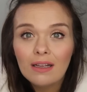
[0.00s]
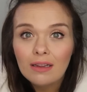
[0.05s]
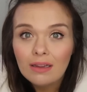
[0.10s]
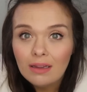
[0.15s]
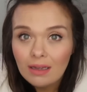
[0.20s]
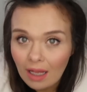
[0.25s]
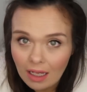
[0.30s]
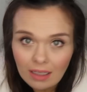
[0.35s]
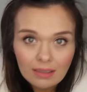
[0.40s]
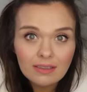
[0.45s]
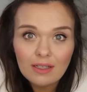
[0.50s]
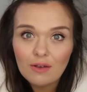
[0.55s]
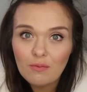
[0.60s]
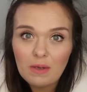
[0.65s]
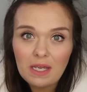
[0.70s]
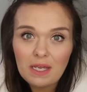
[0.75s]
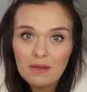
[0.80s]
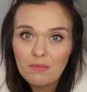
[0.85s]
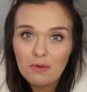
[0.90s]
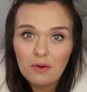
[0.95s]
lots
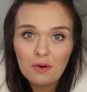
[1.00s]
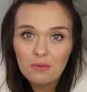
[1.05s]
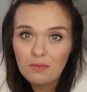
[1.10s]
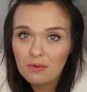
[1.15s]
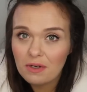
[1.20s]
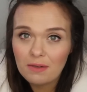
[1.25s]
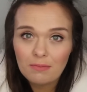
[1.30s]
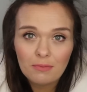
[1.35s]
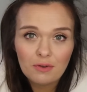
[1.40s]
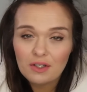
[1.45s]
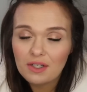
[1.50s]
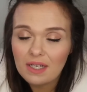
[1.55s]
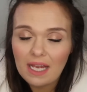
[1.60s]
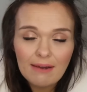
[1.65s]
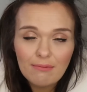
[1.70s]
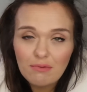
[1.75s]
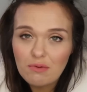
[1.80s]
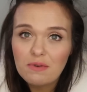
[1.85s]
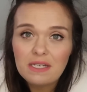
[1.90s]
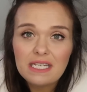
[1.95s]
of people, pretty much
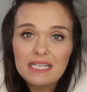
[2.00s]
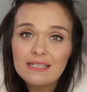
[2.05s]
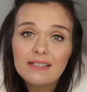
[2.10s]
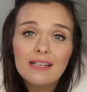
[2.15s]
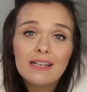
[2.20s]
everybody,